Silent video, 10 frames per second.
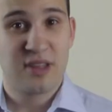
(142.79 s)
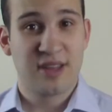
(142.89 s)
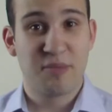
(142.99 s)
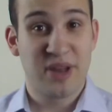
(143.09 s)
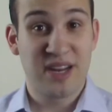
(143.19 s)

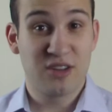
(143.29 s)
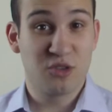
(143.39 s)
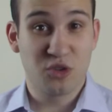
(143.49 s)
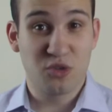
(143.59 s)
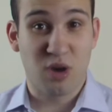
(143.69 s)
Depending on
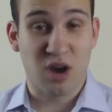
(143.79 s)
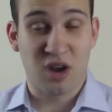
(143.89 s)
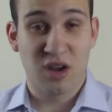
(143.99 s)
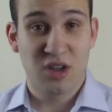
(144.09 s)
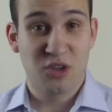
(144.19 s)
who you
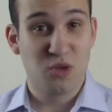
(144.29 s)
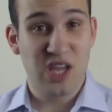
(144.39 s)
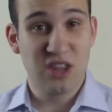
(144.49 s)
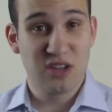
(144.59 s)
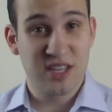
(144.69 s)
are, you
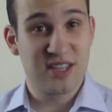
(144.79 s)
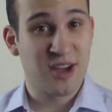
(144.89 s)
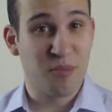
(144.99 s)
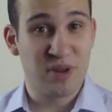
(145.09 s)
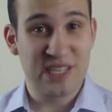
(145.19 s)
either need
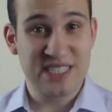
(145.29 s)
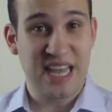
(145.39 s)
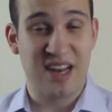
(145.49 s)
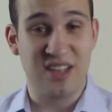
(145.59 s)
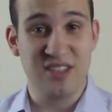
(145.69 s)
complete
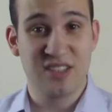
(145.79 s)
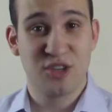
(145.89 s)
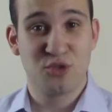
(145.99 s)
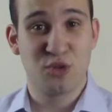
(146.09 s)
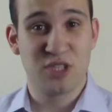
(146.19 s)
silence
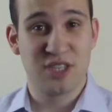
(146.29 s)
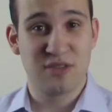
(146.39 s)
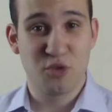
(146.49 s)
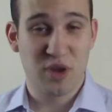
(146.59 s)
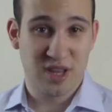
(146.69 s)
to achieve
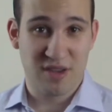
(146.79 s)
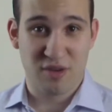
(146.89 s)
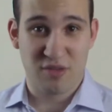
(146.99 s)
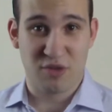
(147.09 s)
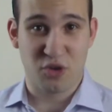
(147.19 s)
great level
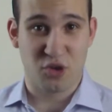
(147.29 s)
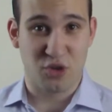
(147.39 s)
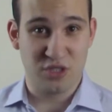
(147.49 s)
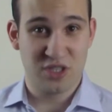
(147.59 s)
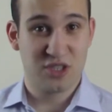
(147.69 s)
of
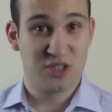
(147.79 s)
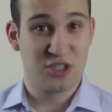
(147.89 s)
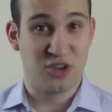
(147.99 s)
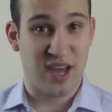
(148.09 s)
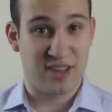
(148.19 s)
focus,
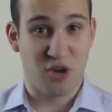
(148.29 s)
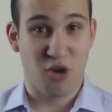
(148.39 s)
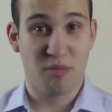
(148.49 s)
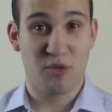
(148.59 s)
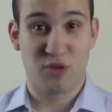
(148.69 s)
so at
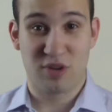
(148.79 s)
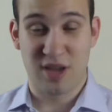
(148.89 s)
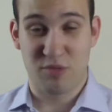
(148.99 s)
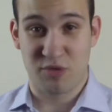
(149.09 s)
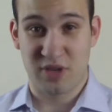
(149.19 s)
home or
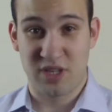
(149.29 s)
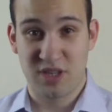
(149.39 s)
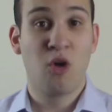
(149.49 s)
library,